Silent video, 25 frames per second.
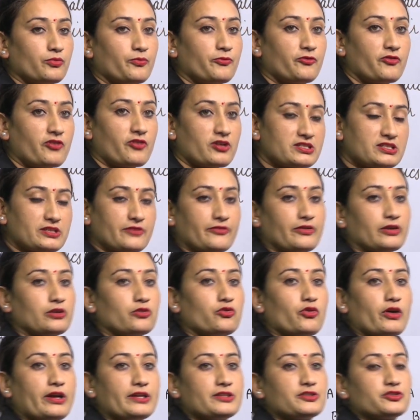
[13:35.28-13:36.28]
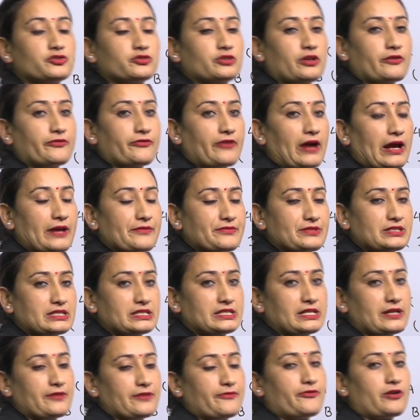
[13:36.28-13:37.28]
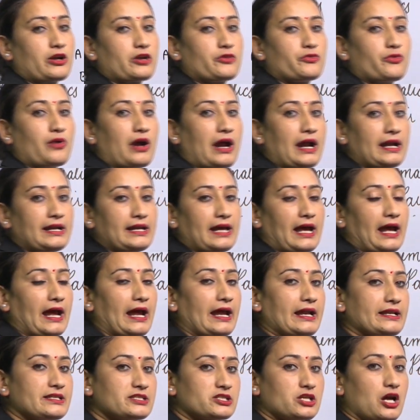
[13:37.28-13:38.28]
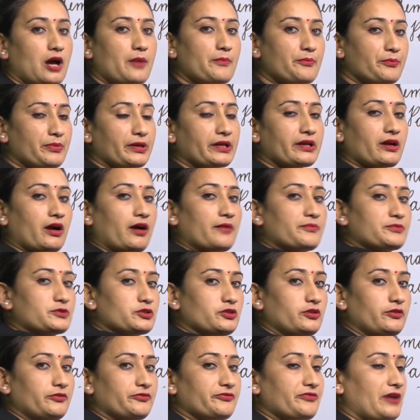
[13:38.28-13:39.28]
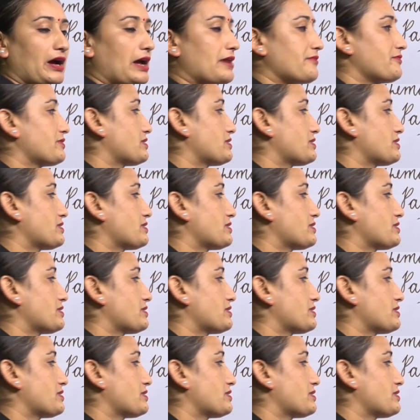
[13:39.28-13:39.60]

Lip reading: First of all going to the 5 step forward and jumping up to 5